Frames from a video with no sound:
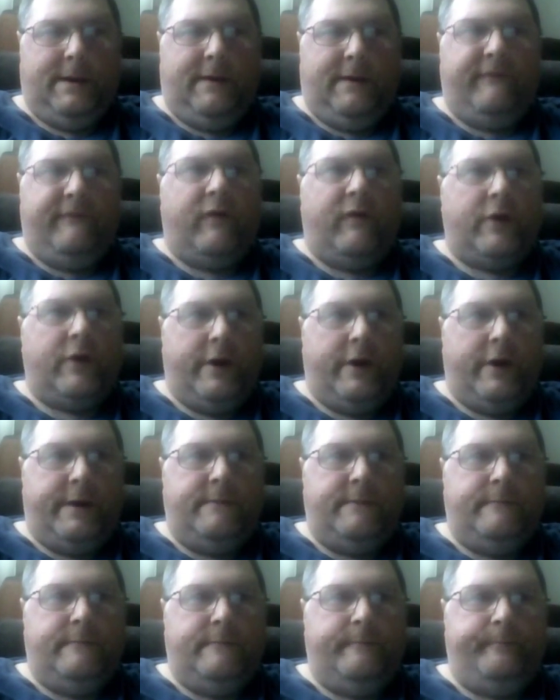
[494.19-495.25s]
for good.
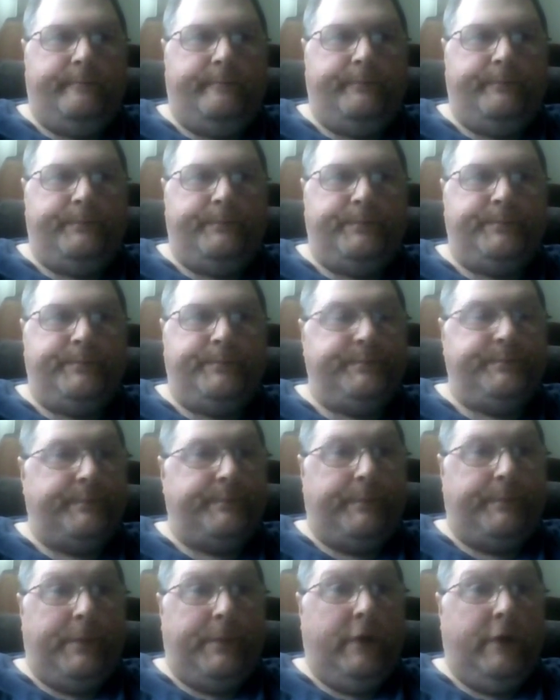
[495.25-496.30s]

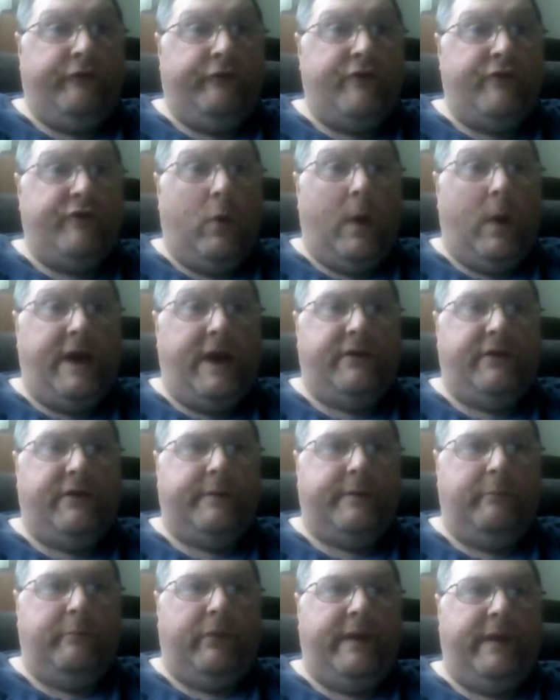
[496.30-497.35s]
There's no way you
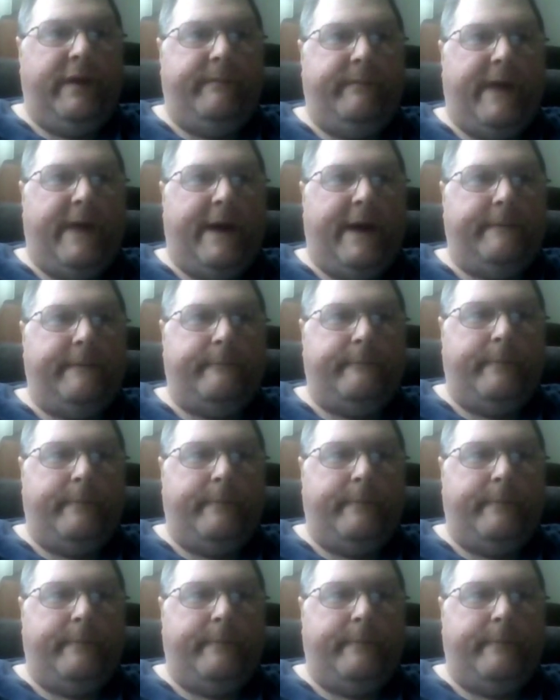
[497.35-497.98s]
can believe that.